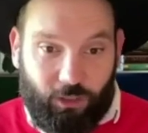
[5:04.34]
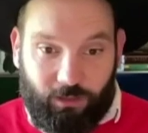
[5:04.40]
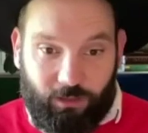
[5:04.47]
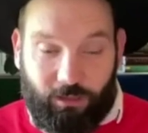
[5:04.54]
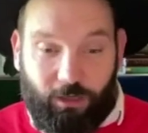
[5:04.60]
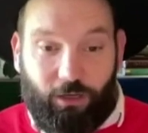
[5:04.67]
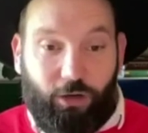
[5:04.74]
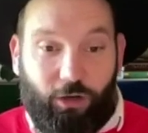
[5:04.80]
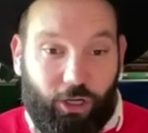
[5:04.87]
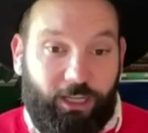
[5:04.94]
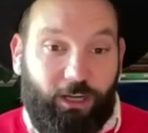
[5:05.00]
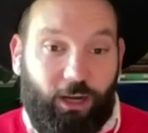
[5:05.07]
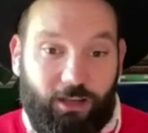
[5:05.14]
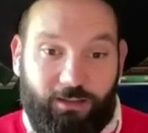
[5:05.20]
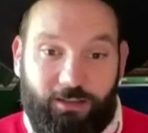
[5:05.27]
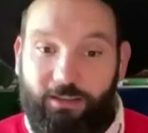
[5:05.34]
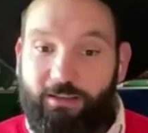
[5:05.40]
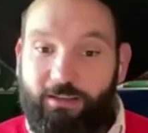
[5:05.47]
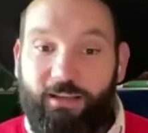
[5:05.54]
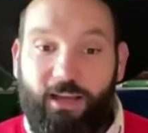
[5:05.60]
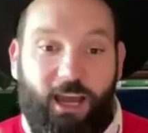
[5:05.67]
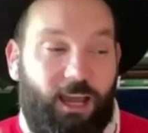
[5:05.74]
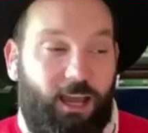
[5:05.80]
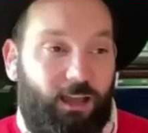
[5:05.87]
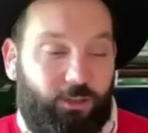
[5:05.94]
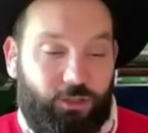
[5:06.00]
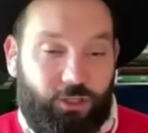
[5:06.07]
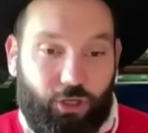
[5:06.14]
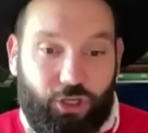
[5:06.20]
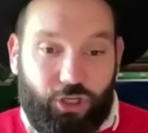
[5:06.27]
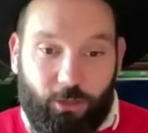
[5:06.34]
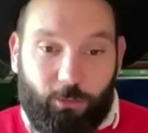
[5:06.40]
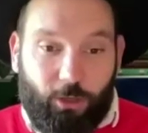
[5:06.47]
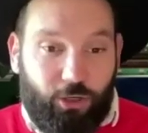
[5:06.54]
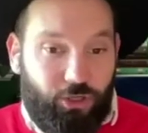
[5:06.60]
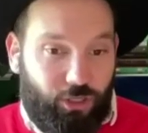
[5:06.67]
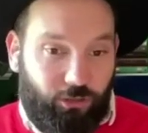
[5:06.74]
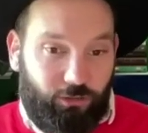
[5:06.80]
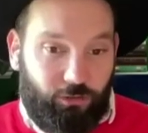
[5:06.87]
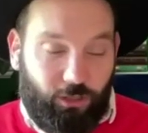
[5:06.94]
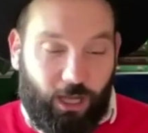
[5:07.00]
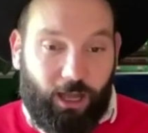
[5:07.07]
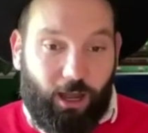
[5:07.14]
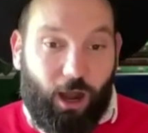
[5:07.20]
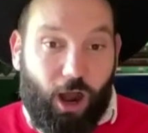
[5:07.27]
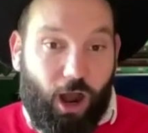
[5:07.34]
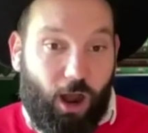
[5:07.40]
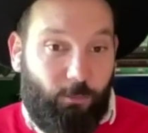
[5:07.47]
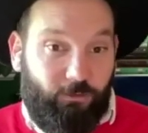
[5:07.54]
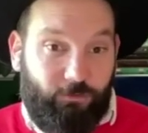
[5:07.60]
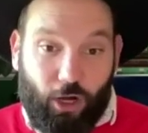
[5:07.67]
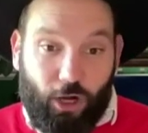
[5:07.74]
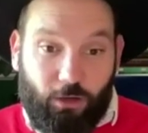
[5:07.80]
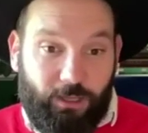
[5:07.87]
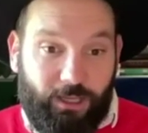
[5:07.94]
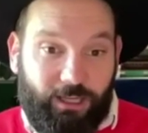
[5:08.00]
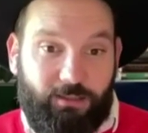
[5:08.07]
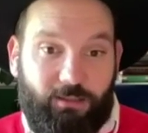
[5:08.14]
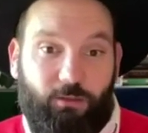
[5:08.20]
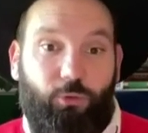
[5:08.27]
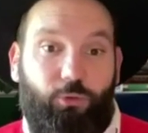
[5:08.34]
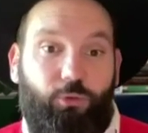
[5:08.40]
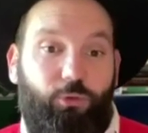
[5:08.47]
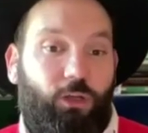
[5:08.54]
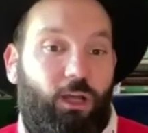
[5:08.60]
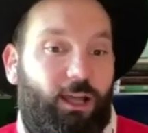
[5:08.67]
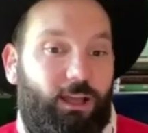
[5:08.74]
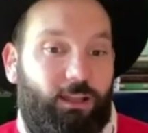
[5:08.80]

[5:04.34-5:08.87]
what the learning losses, the socio emotional uh, harm of not being at school,